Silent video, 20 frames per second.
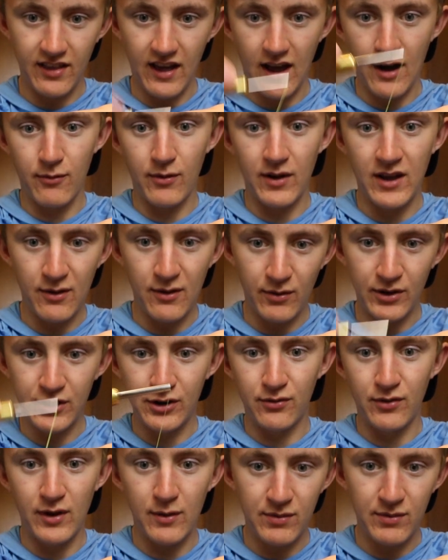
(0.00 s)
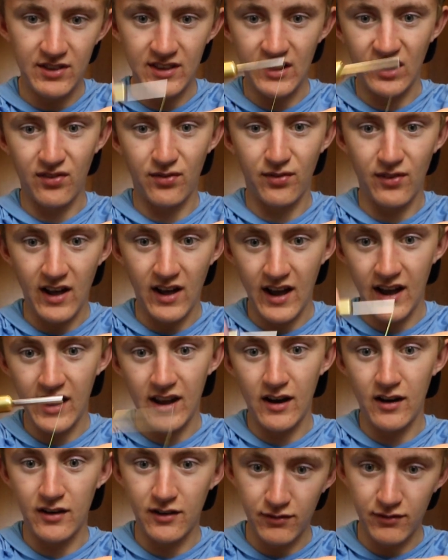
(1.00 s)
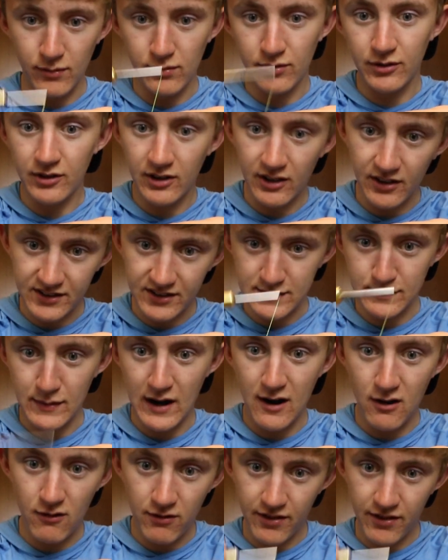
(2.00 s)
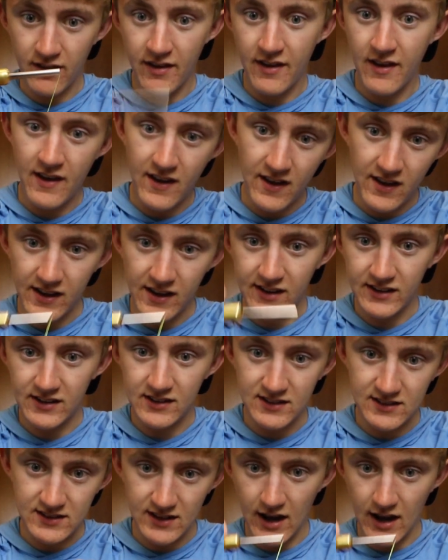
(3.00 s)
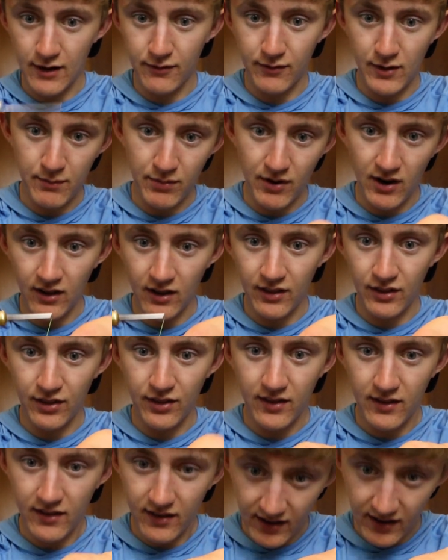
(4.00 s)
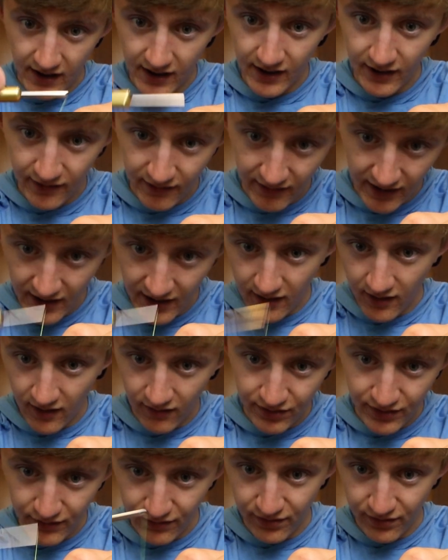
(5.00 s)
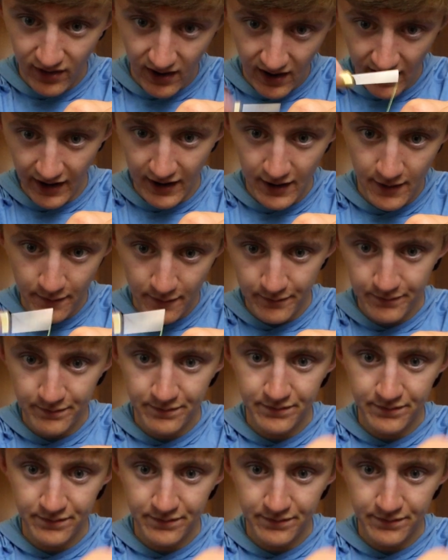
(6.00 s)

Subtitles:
That way when you're ripping this fly out of a bluegill's mouth, it does not rip all the hair right off the fly.